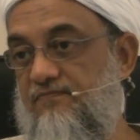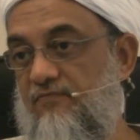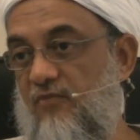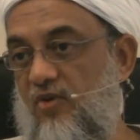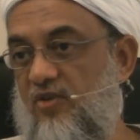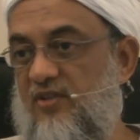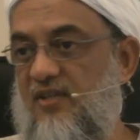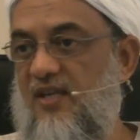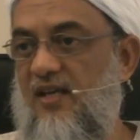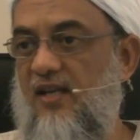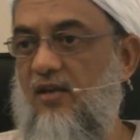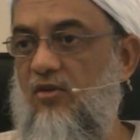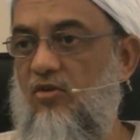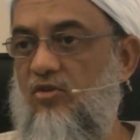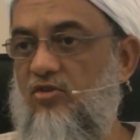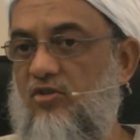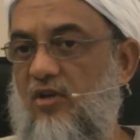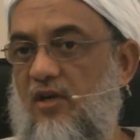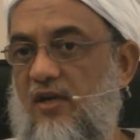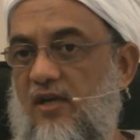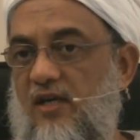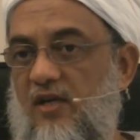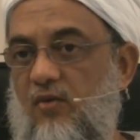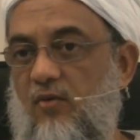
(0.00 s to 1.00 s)
Because Allah knows
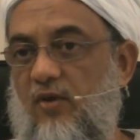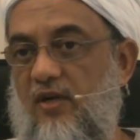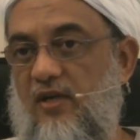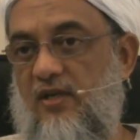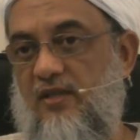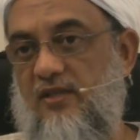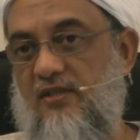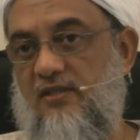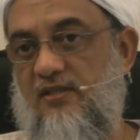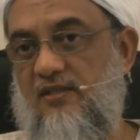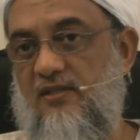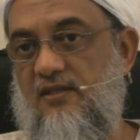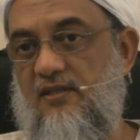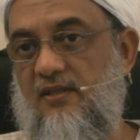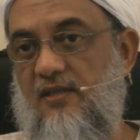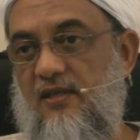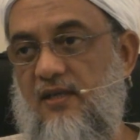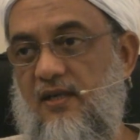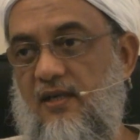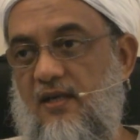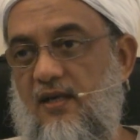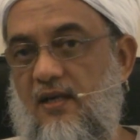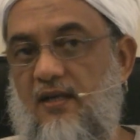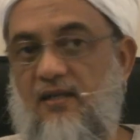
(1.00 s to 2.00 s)
already what it is.
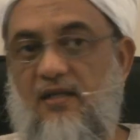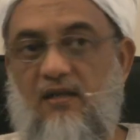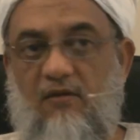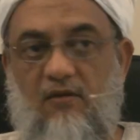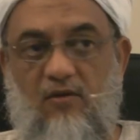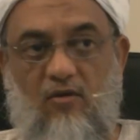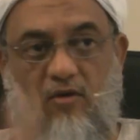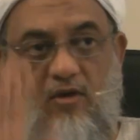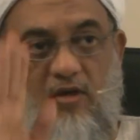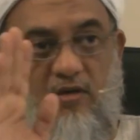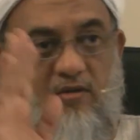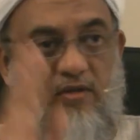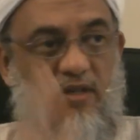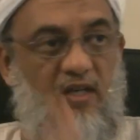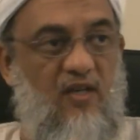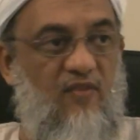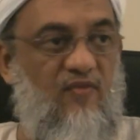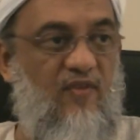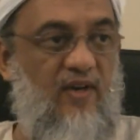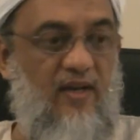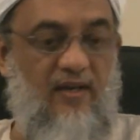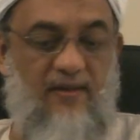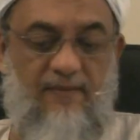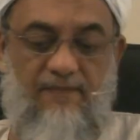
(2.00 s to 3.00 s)
And they will go into the
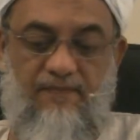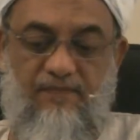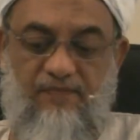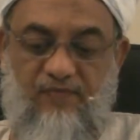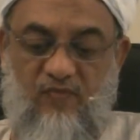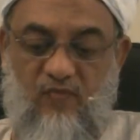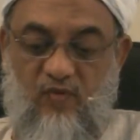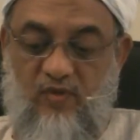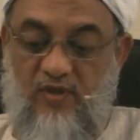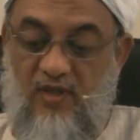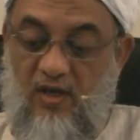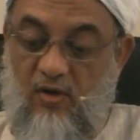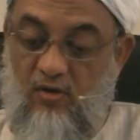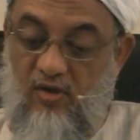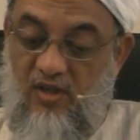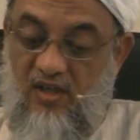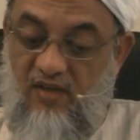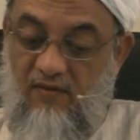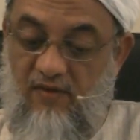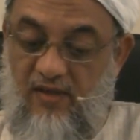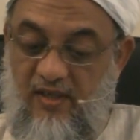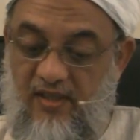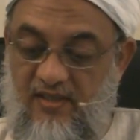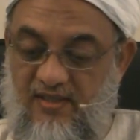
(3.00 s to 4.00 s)
hellfire without
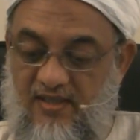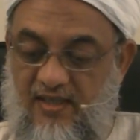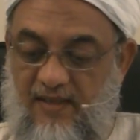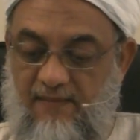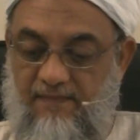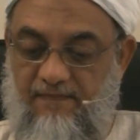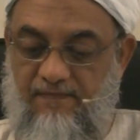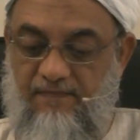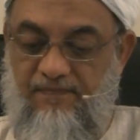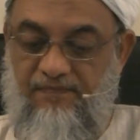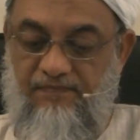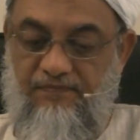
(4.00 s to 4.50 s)
even hisab.